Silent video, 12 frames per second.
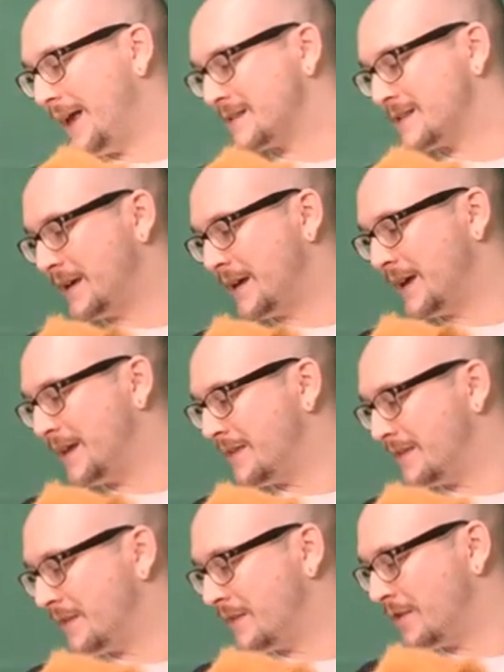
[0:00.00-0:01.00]
as
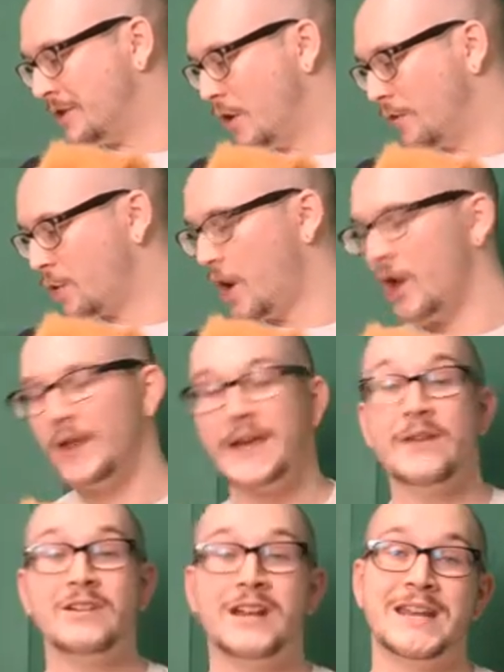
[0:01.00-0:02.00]
in the overall, I
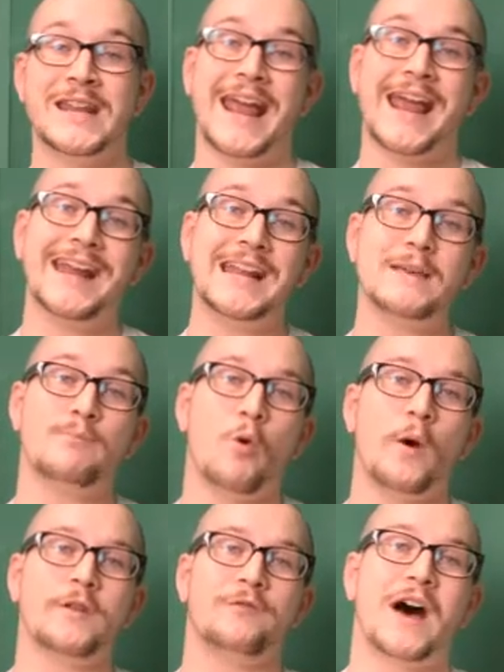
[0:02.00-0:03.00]
give it an
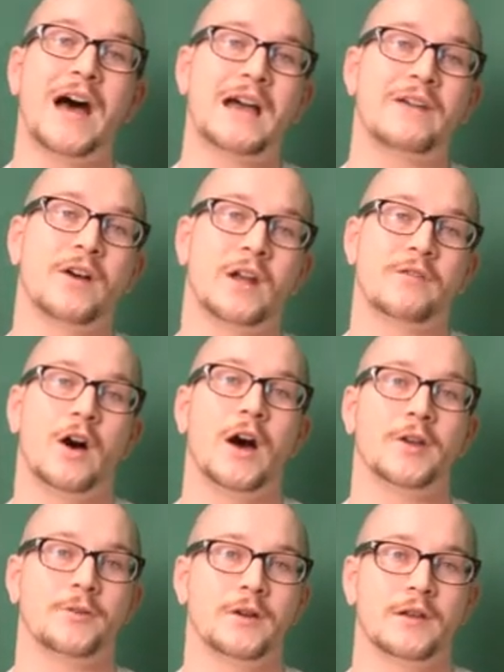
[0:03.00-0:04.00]
80.5 out of
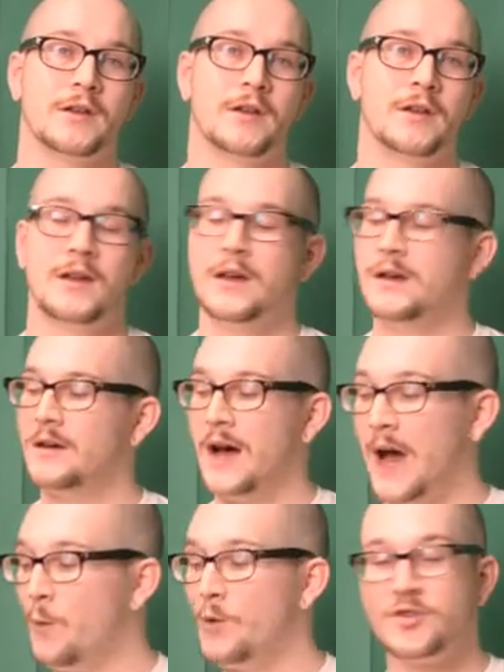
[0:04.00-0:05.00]
100.
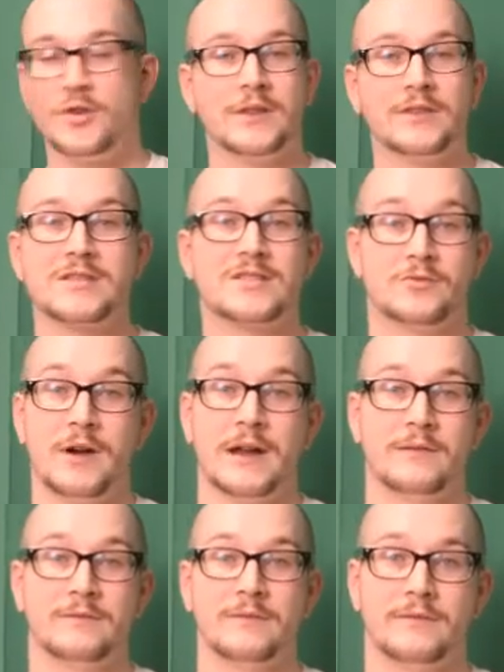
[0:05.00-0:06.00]
I would drink this straight.
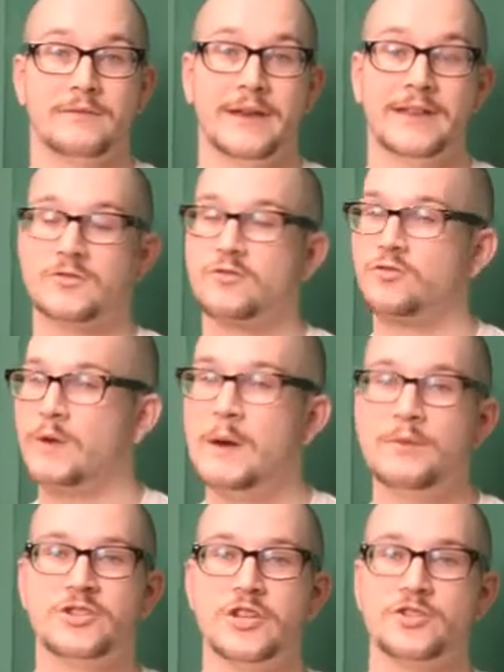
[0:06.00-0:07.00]
It's great
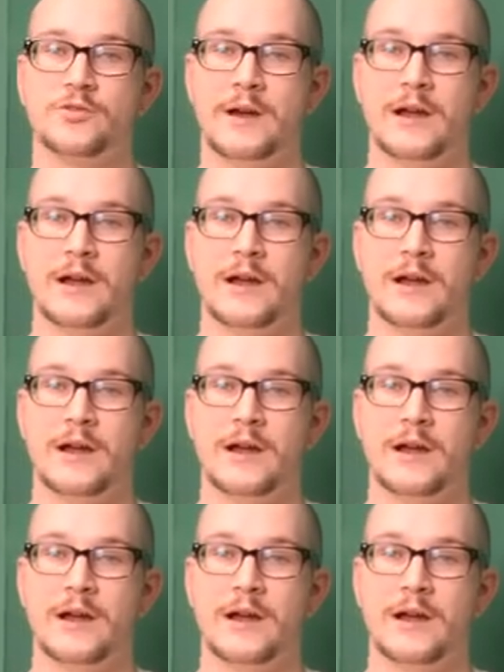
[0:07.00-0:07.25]
with ginger